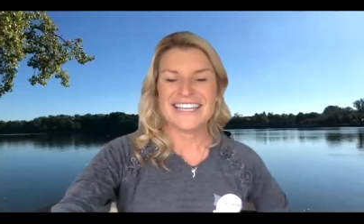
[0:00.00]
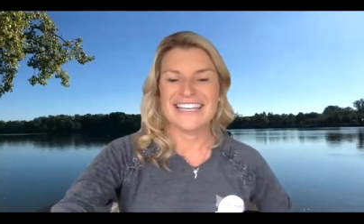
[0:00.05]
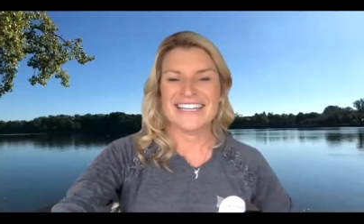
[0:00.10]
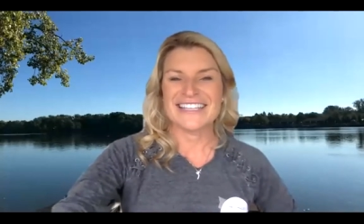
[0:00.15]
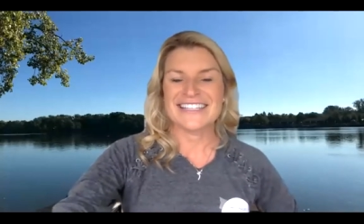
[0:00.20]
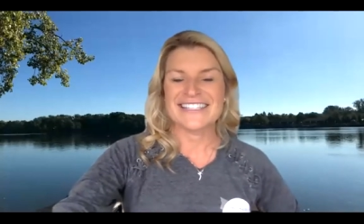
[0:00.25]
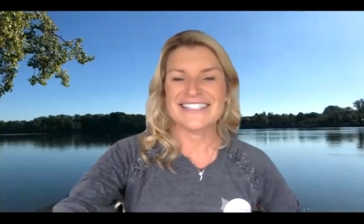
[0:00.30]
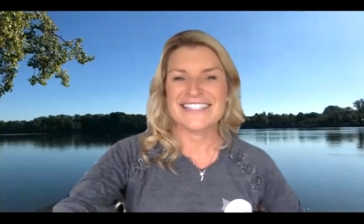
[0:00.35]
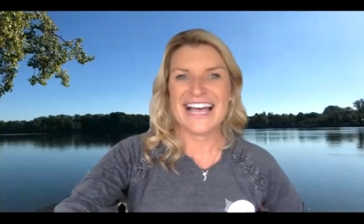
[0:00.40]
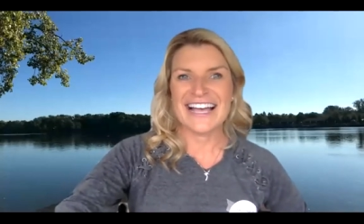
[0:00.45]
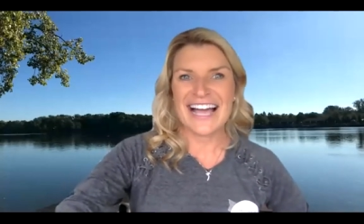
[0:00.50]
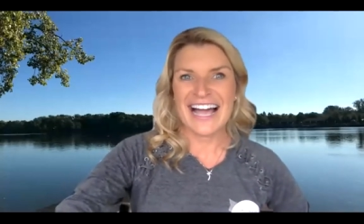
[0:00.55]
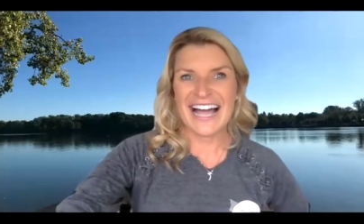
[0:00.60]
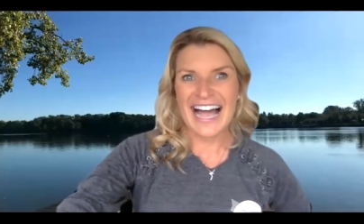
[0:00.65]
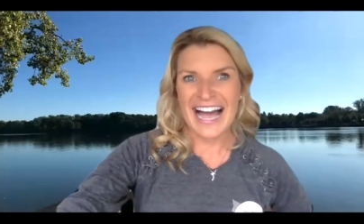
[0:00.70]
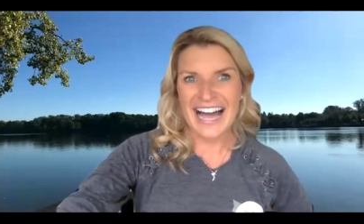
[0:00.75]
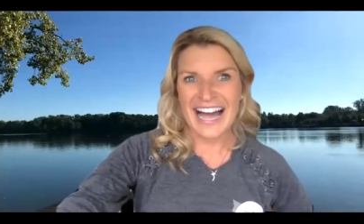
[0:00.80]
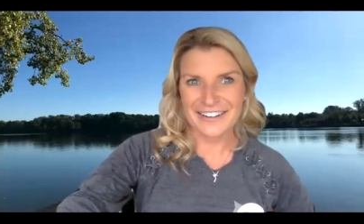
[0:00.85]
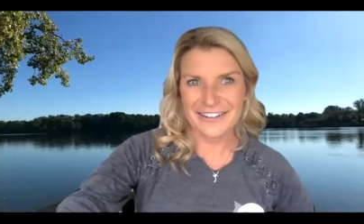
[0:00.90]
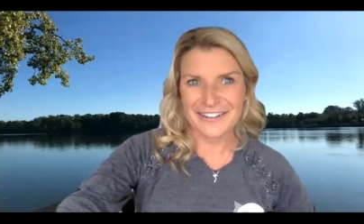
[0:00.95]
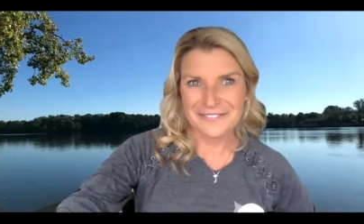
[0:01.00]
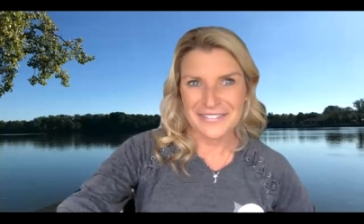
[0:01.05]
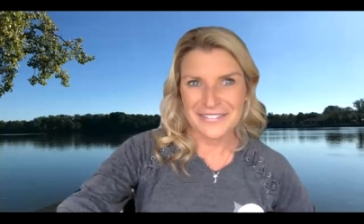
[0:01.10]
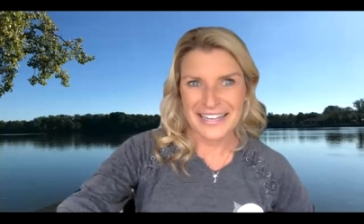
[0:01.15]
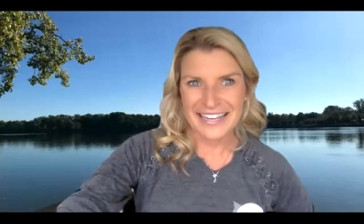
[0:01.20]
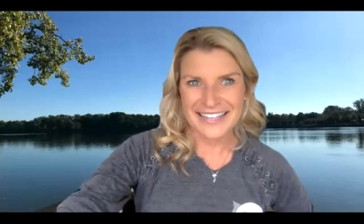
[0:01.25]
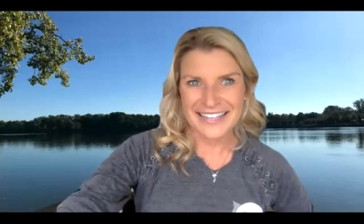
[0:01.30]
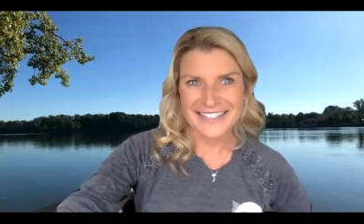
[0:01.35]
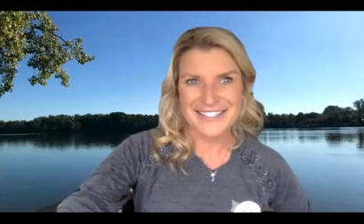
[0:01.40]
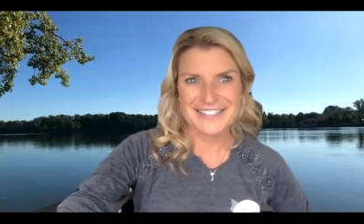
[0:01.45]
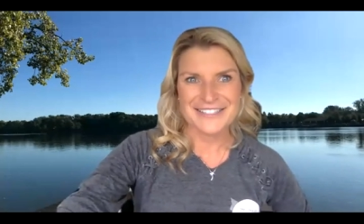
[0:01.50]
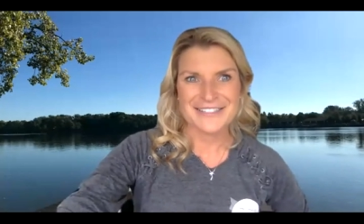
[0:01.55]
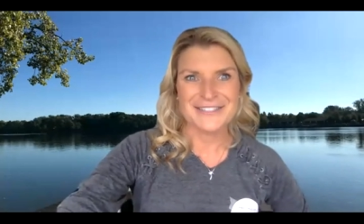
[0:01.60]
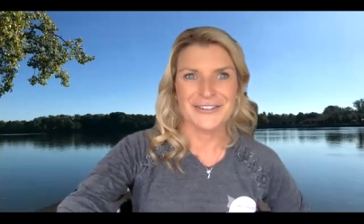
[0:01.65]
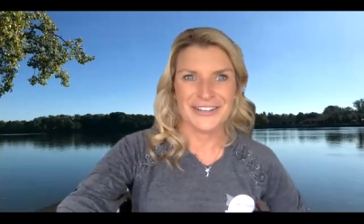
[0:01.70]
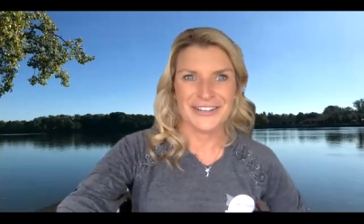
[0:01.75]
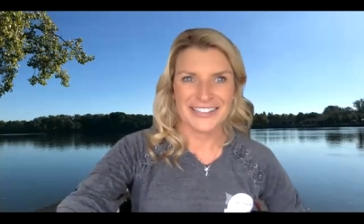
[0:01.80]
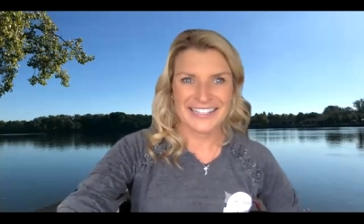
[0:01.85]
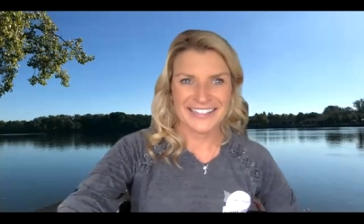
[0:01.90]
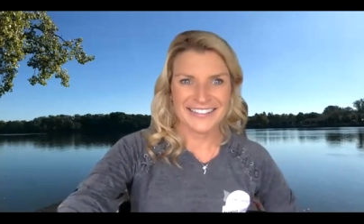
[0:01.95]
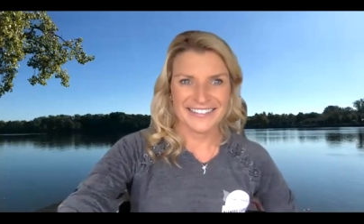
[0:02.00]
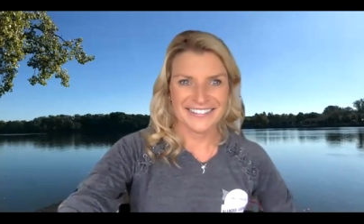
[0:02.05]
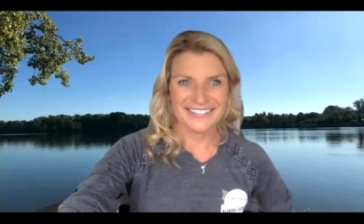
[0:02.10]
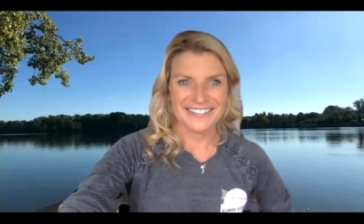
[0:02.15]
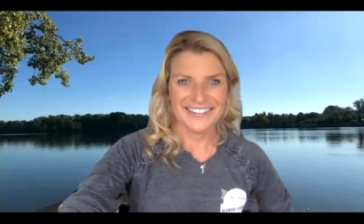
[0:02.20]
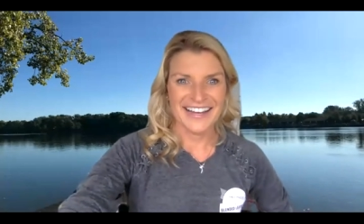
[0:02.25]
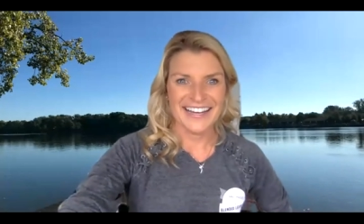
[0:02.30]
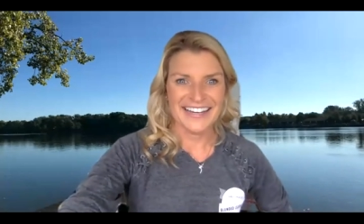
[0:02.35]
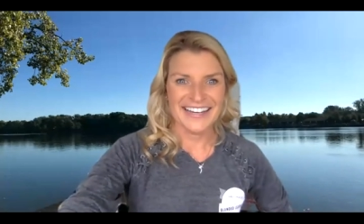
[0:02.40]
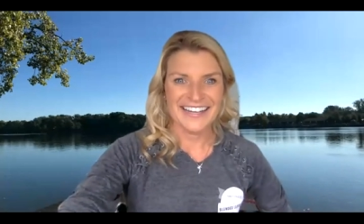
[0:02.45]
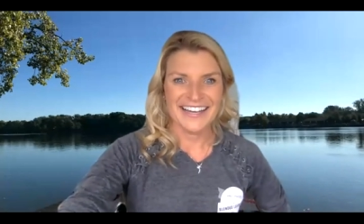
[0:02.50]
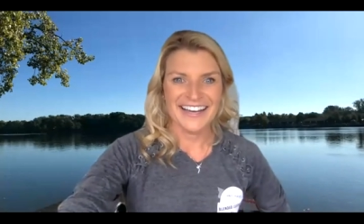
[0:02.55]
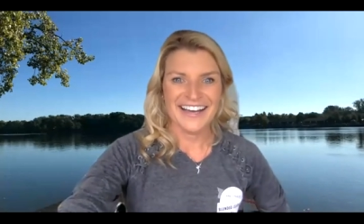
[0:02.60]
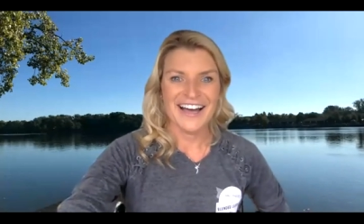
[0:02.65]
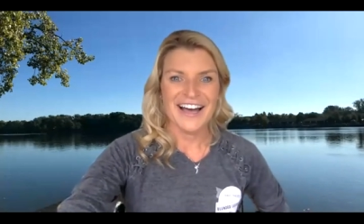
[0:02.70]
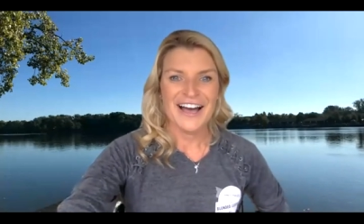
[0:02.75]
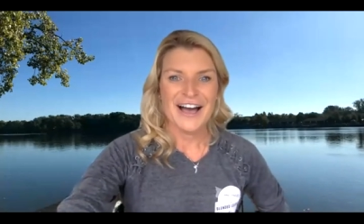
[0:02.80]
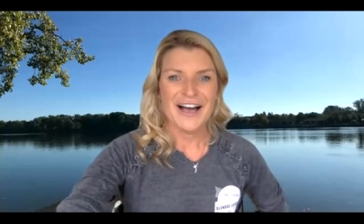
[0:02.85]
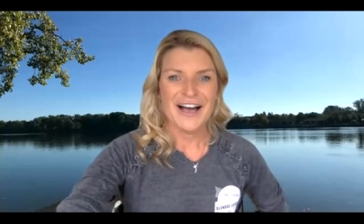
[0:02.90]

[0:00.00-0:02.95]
is Outer Banks, North Carolina,